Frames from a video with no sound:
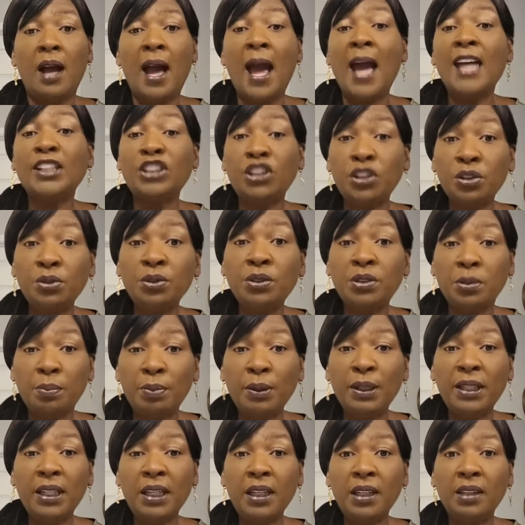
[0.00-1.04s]
I choose to
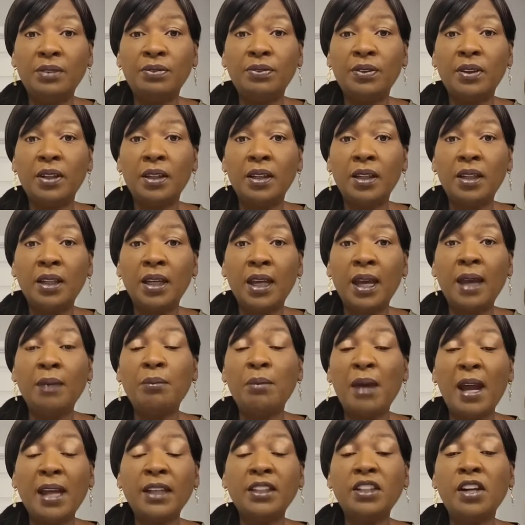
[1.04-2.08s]
believe.
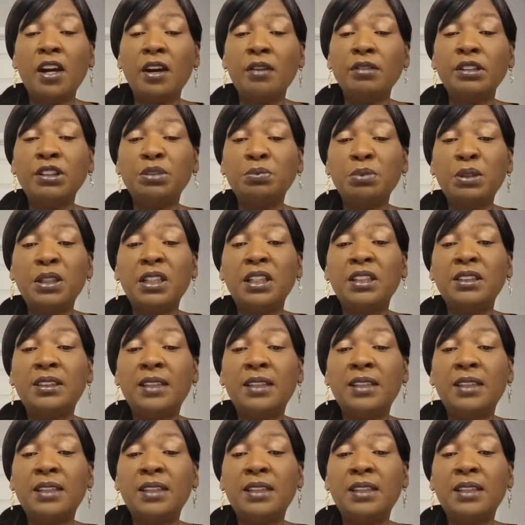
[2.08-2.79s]
And my encouragement